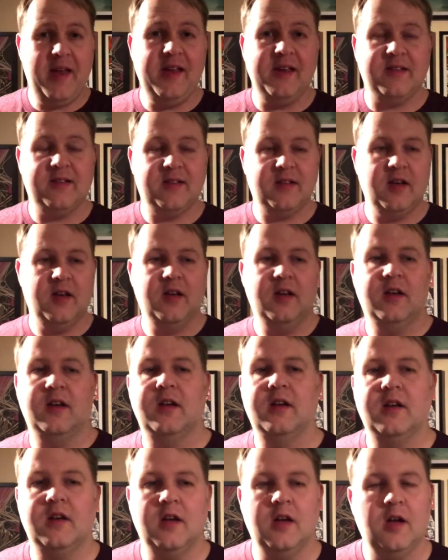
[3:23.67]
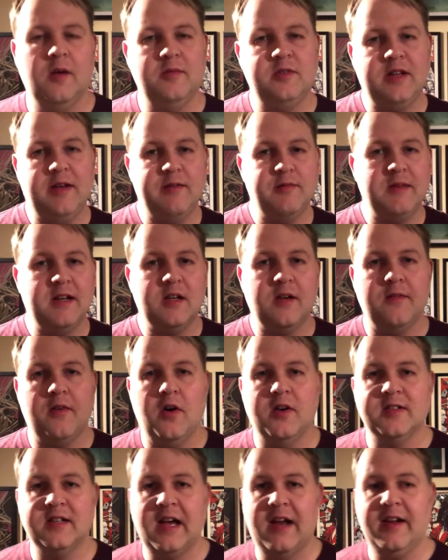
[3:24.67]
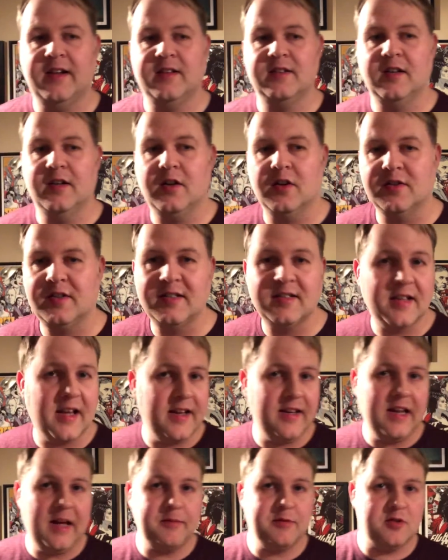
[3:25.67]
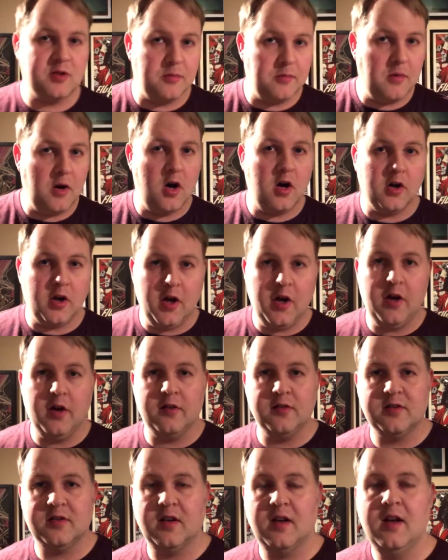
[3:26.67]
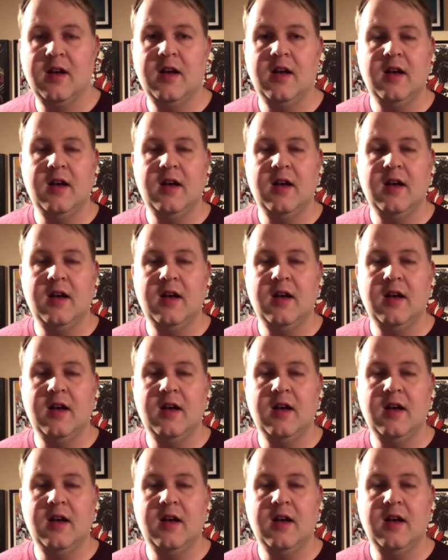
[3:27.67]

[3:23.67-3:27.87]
Beast, James McAvoy's character, because he's kidnapped some more girls.